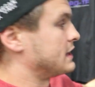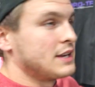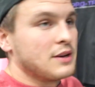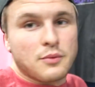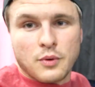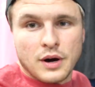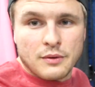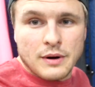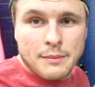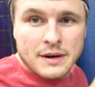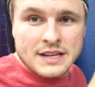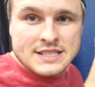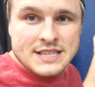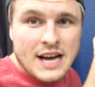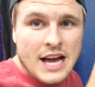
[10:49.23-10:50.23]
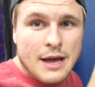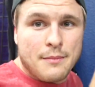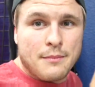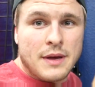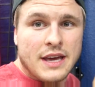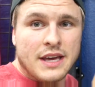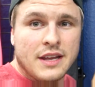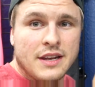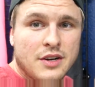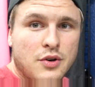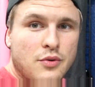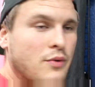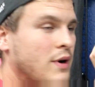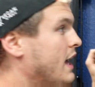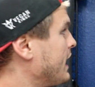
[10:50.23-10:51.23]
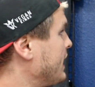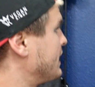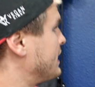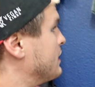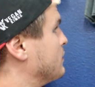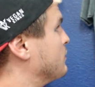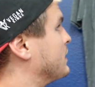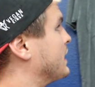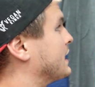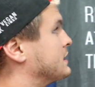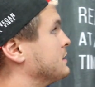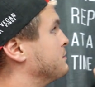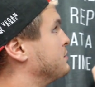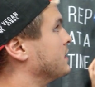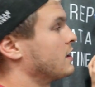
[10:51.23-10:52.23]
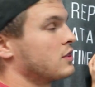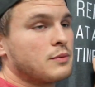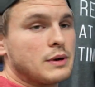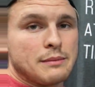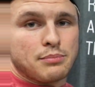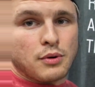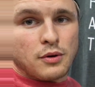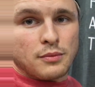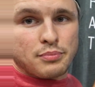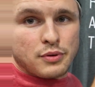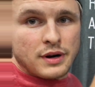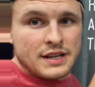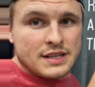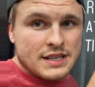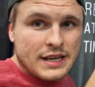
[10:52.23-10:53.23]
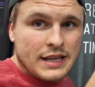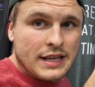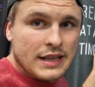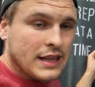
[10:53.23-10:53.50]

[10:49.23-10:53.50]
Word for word: the one rep at a time in gray. We got the Beyond the Week bold print in